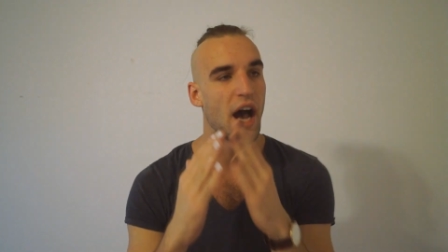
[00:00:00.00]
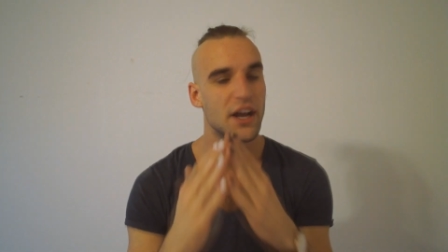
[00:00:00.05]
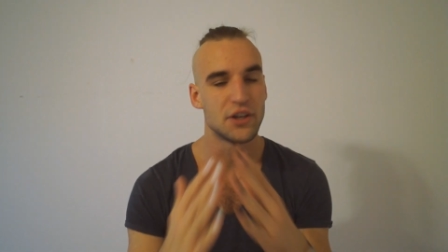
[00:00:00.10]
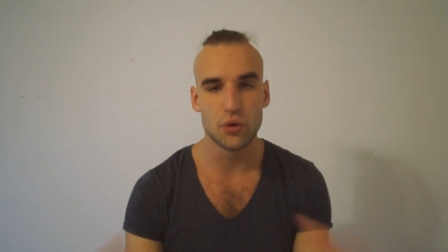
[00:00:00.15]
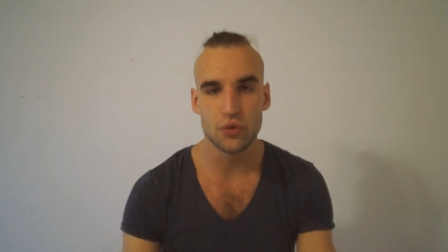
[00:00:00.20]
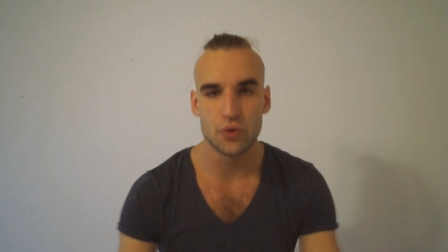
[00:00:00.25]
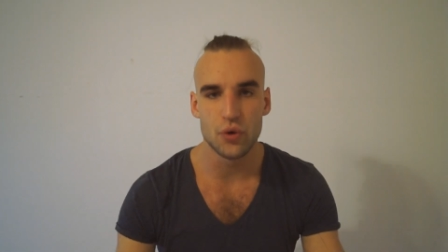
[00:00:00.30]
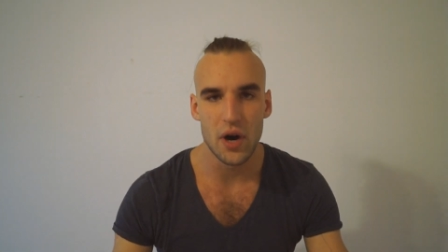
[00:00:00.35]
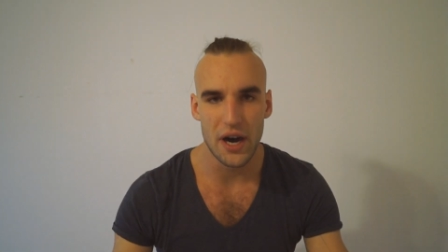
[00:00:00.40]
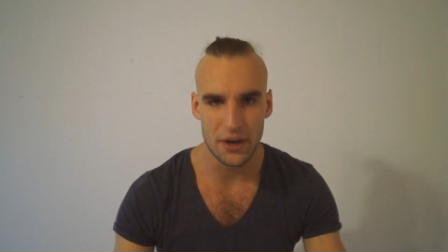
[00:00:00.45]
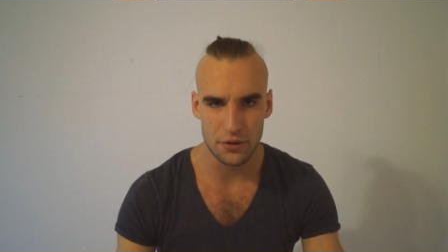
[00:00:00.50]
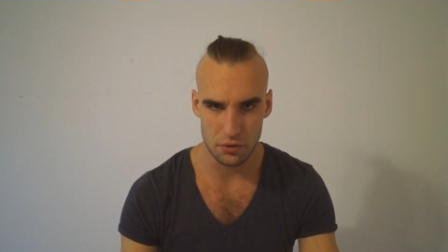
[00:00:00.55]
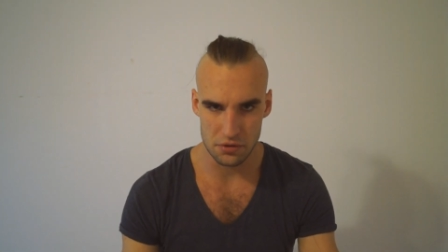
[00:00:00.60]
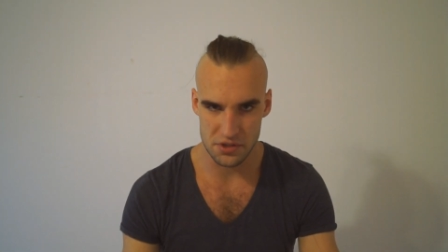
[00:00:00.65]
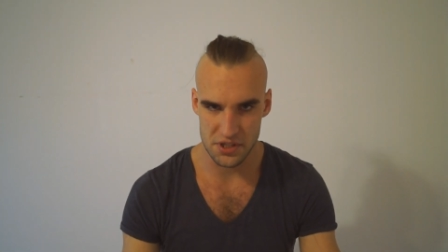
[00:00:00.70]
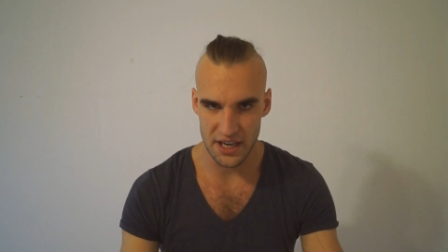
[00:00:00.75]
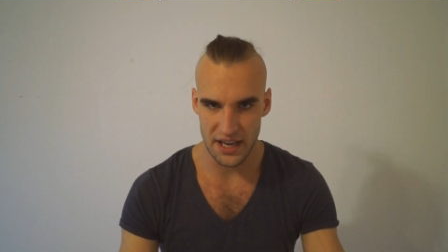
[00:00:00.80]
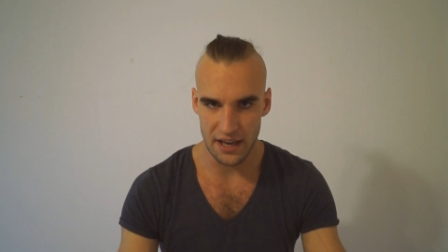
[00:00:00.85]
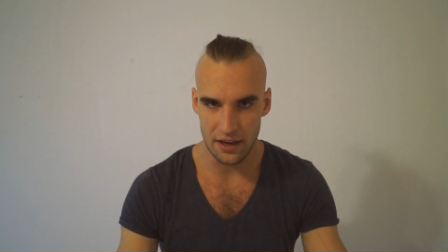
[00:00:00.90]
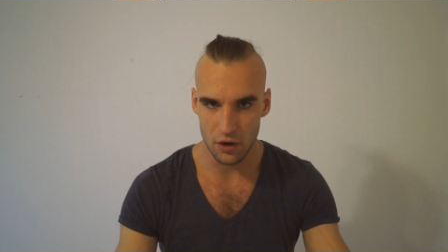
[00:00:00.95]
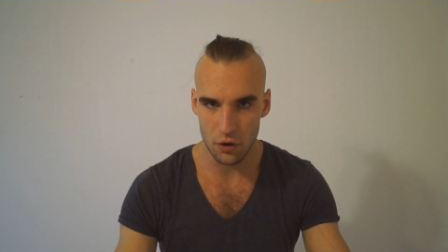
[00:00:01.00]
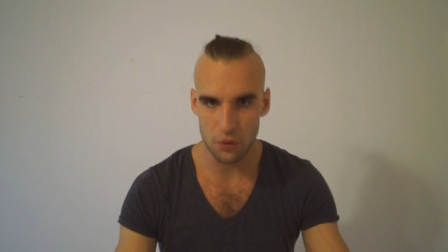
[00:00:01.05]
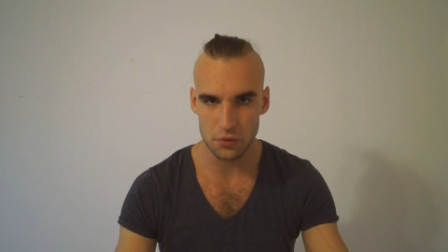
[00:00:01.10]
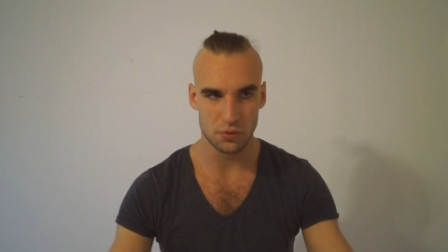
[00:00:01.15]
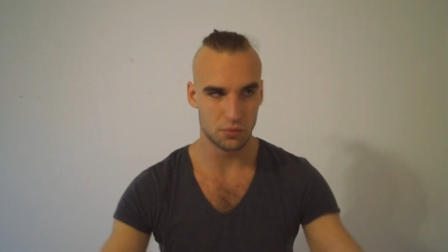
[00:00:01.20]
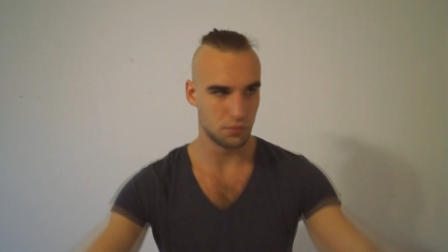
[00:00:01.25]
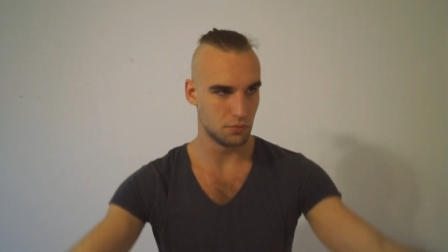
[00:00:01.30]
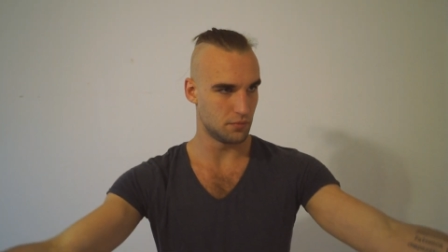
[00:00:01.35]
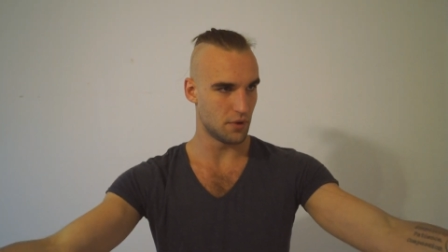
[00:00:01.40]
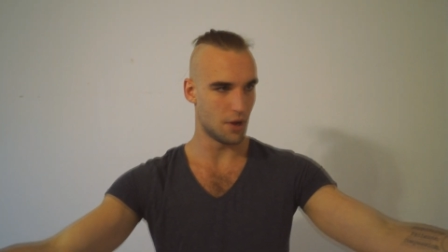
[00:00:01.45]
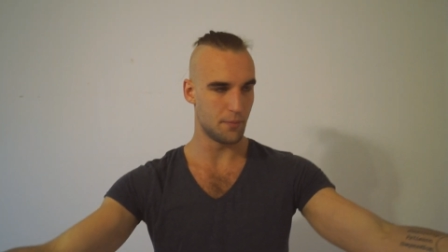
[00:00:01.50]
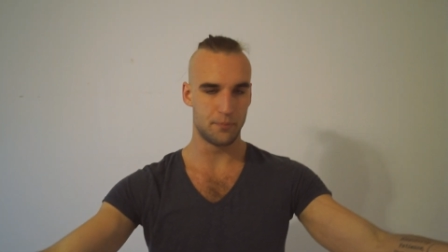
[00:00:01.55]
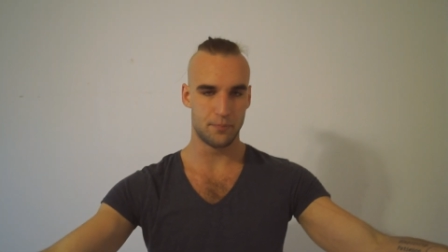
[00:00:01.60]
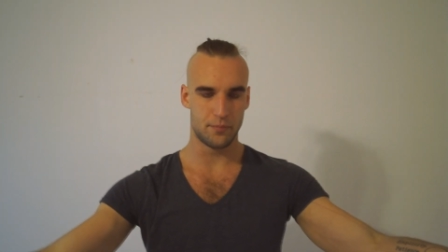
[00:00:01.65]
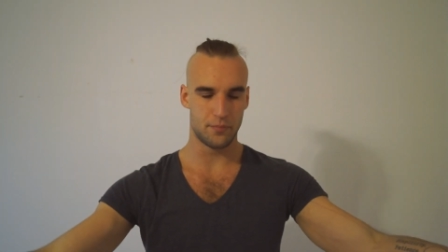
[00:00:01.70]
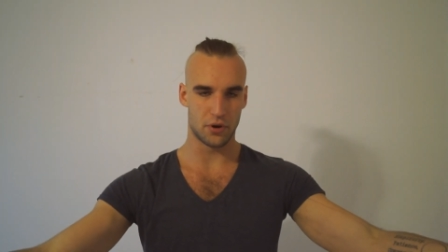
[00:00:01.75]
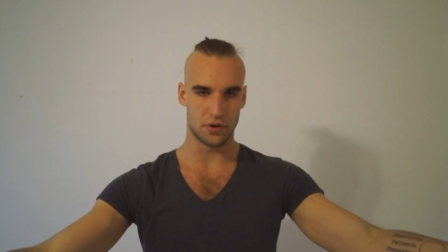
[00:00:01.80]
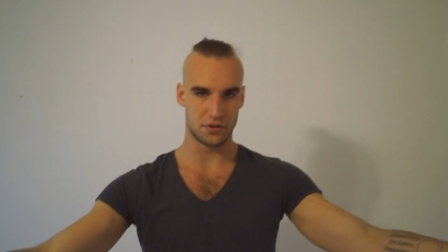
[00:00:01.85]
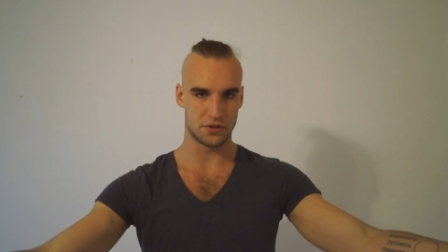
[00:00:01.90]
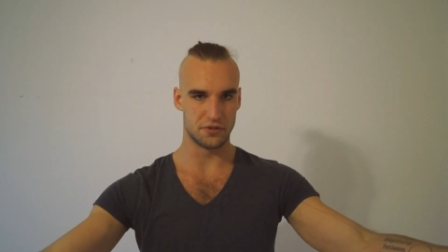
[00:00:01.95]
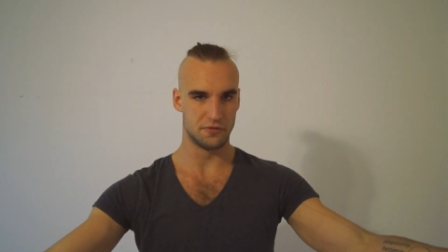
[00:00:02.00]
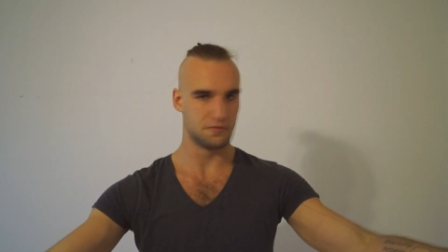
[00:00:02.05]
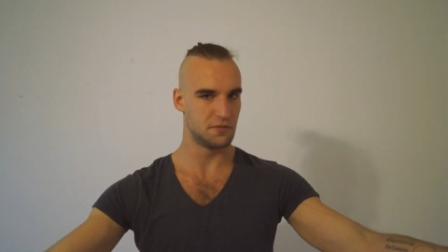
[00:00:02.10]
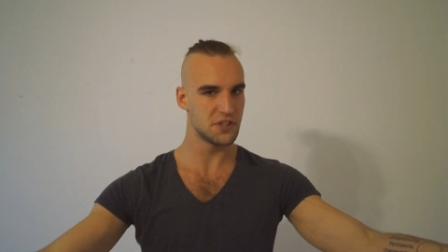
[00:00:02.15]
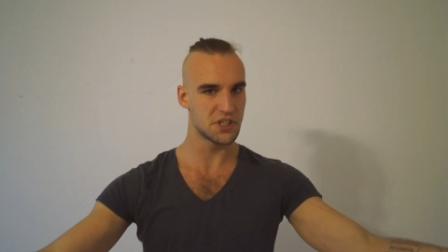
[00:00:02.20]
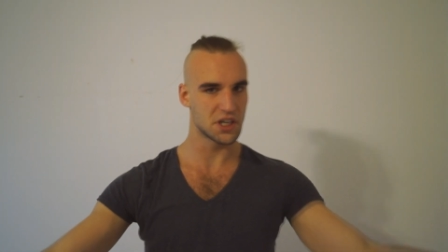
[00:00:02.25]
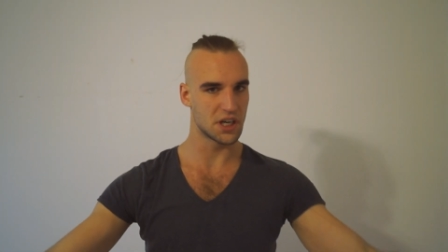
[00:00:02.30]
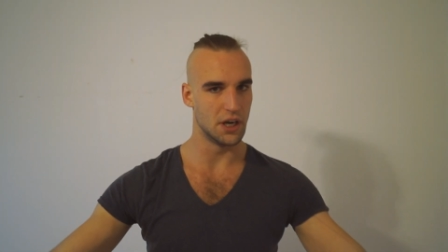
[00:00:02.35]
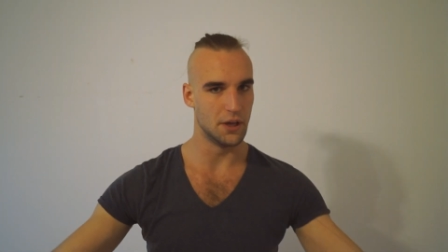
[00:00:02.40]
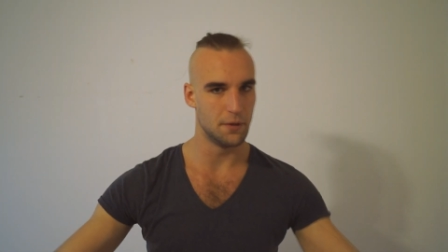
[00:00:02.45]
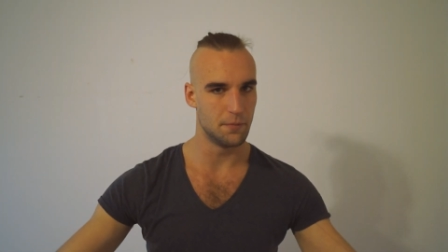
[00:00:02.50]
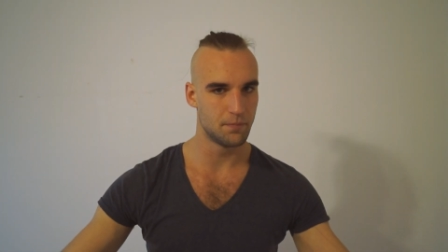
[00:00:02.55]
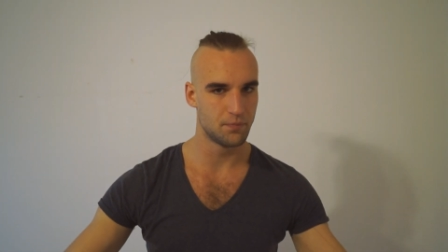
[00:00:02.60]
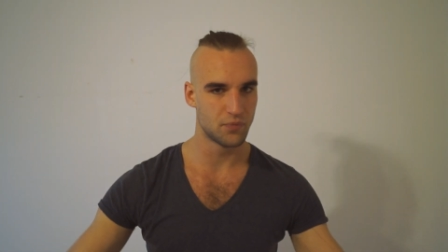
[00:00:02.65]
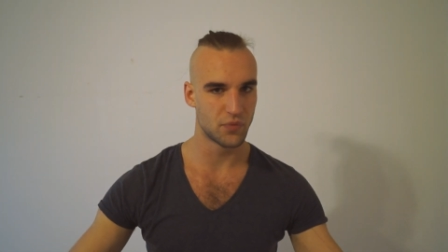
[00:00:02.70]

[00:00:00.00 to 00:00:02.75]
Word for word: I don't know how to say hello to a person physically.